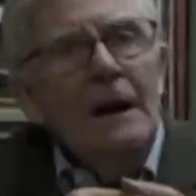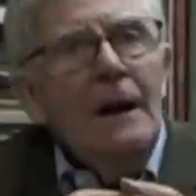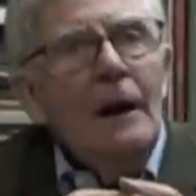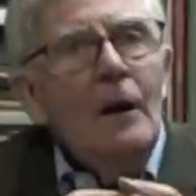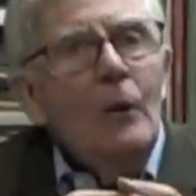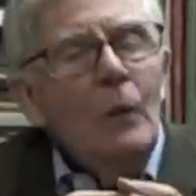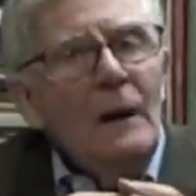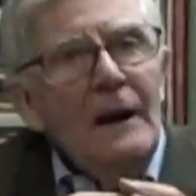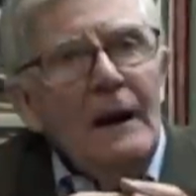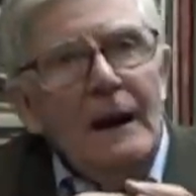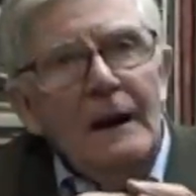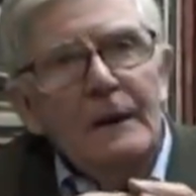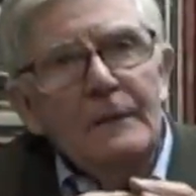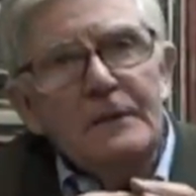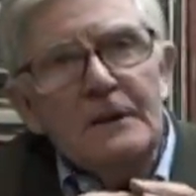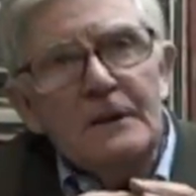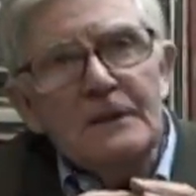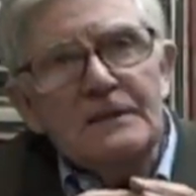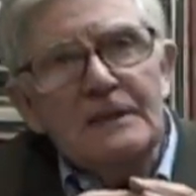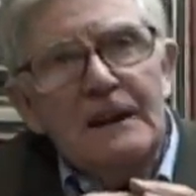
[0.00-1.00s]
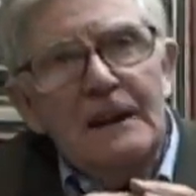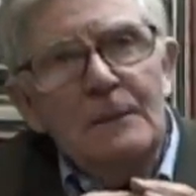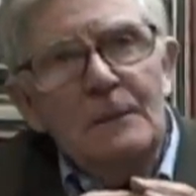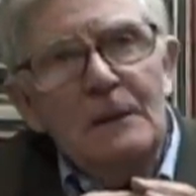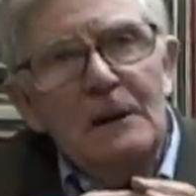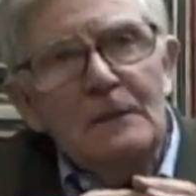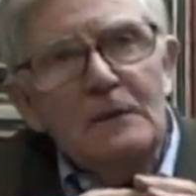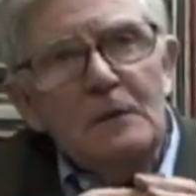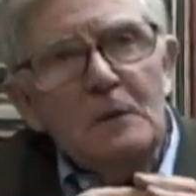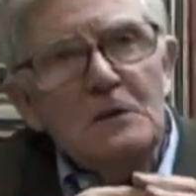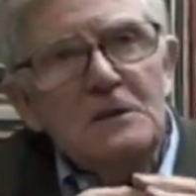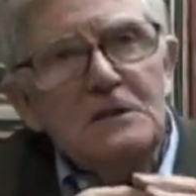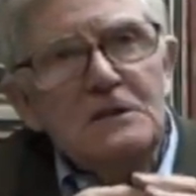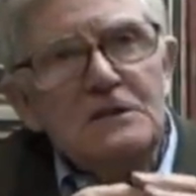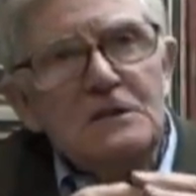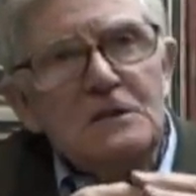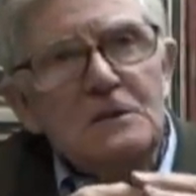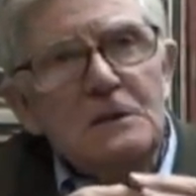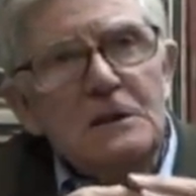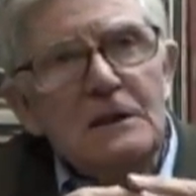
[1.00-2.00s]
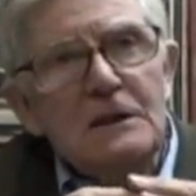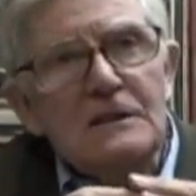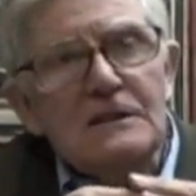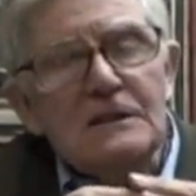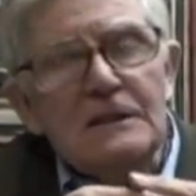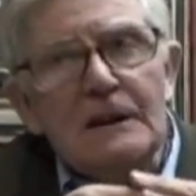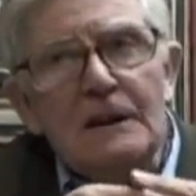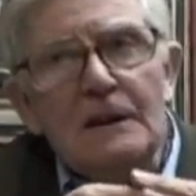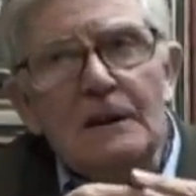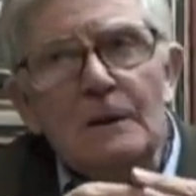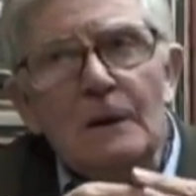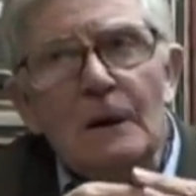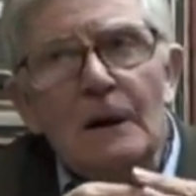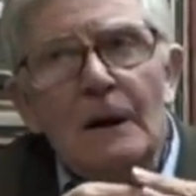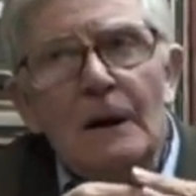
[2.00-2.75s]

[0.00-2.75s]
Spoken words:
Now, when I first came here 42 years ago,